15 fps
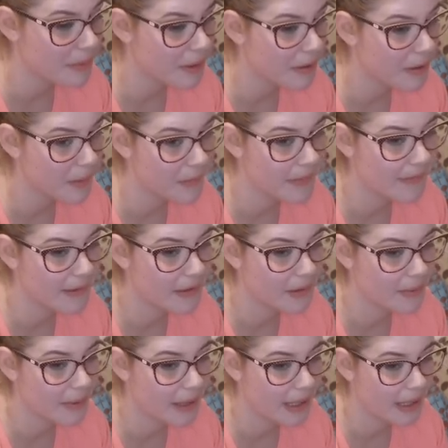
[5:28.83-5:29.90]
we weren't going to
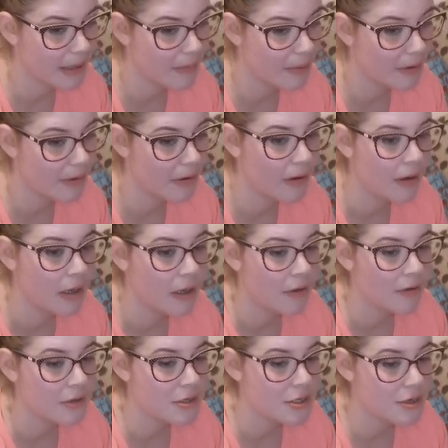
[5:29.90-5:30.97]
do it anymore,
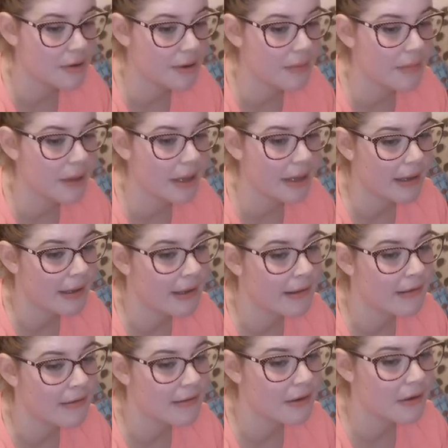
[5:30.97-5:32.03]
to show him that
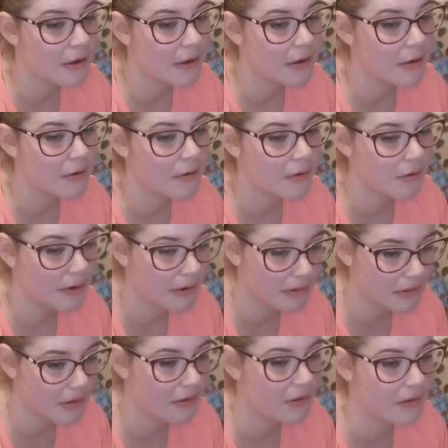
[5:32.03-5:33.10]
his
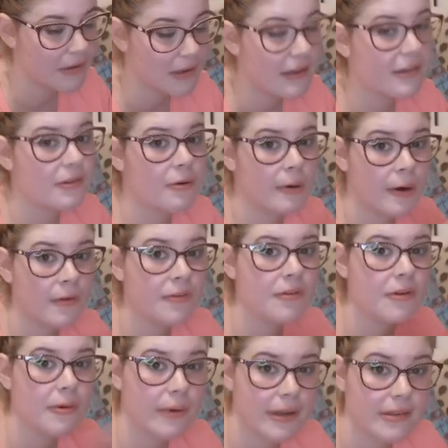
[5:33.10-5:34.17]
naughtiness has
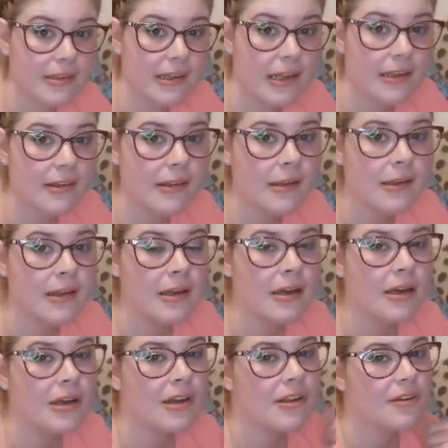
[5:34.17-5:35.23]
consequences.
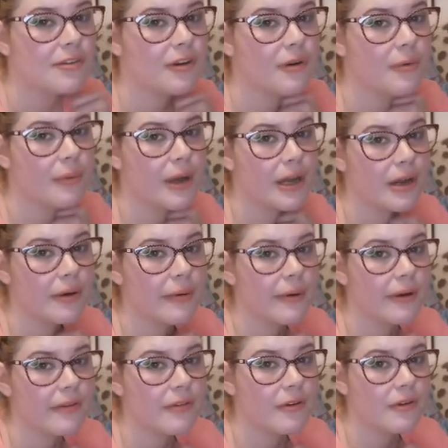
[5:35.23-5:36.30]
So we're
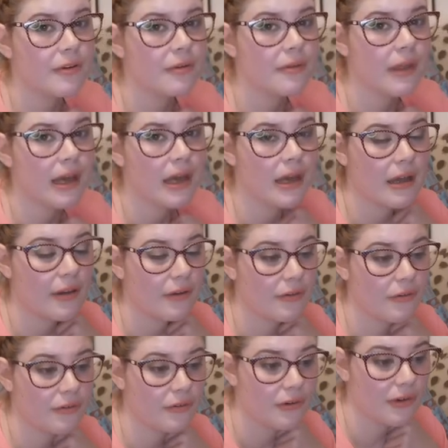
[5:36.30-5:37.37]
going to do that
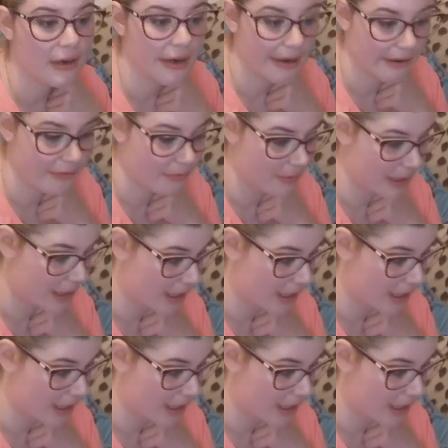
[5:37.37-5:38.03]
next